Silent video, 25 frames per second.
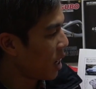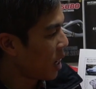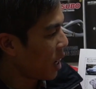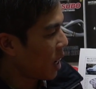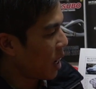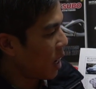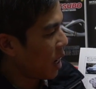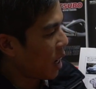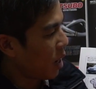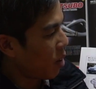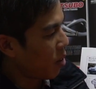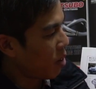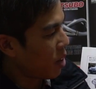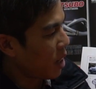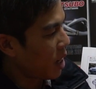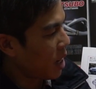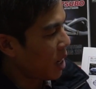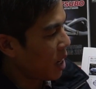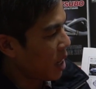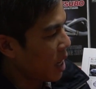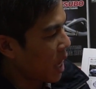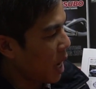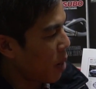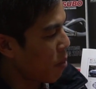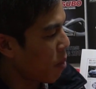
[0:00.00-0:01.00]
and how they
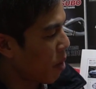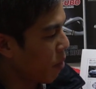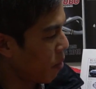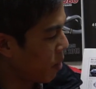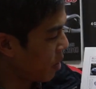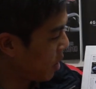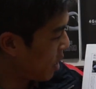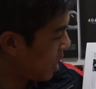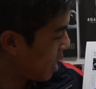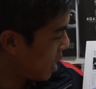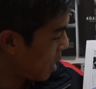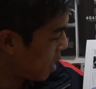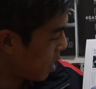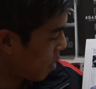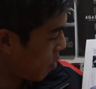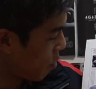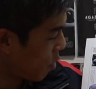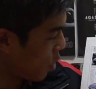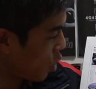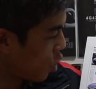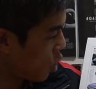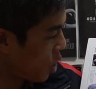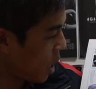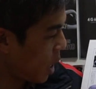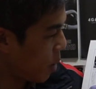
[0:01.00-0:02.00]
came up with the
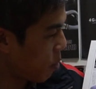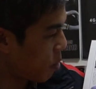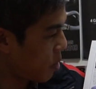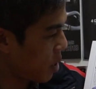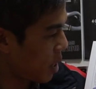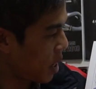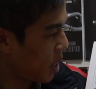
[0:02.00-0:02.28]
different shapes.